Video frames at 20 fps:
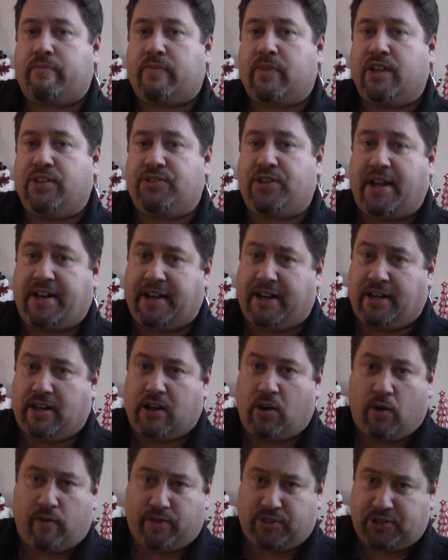sending
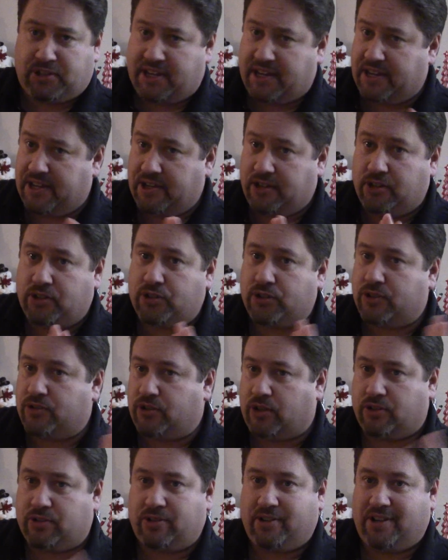overseas,
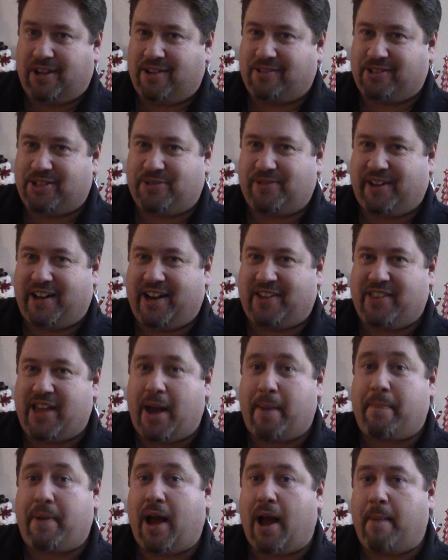just disregard
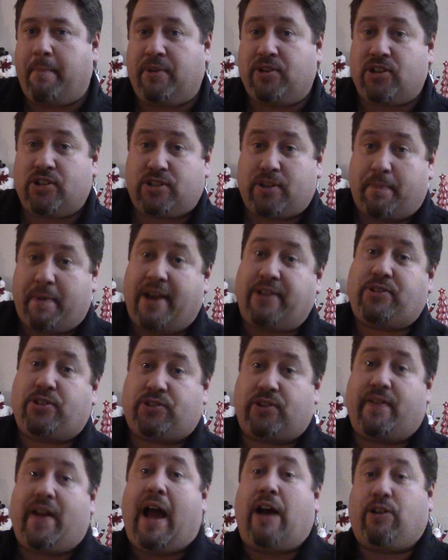that part, but just the
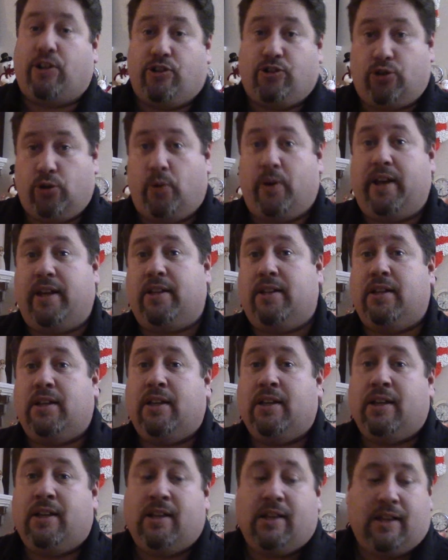basics of how to do it.
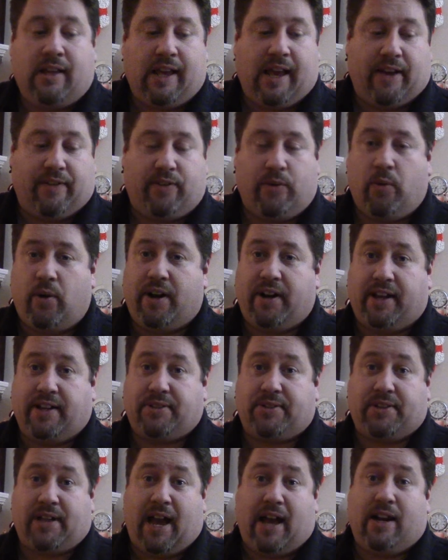If you want to get
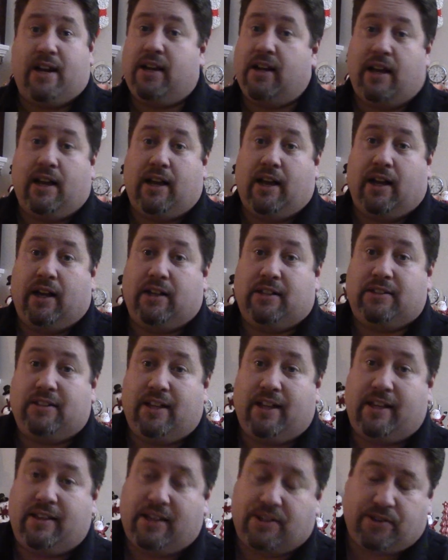started,
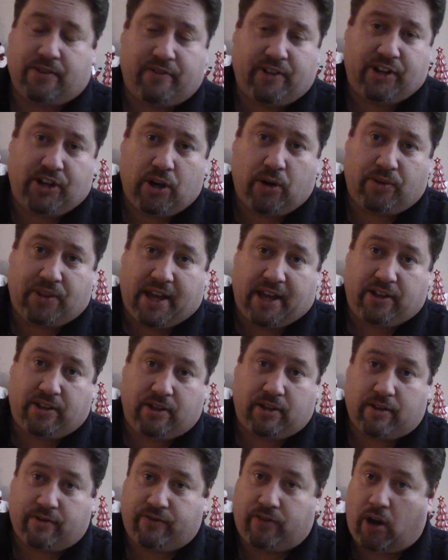there's a video that
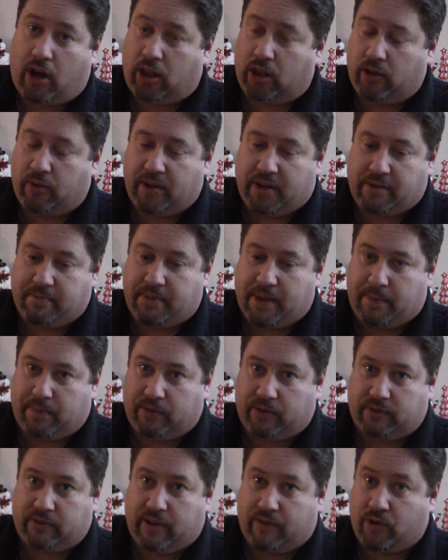you can follow, and
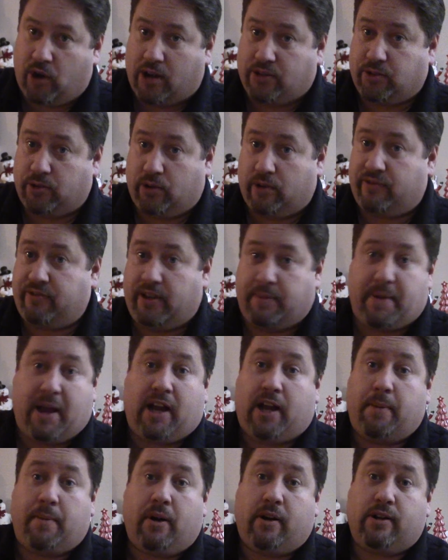people have gotten some good
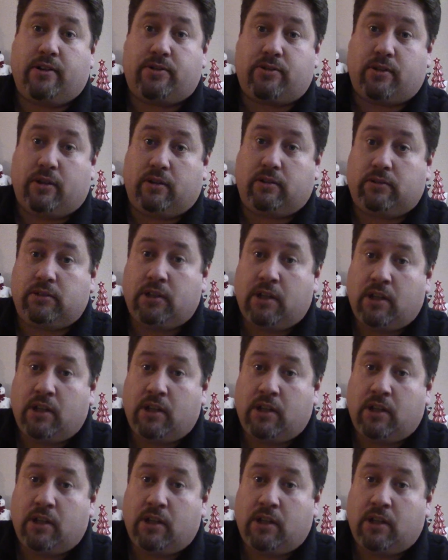feedback about it. So,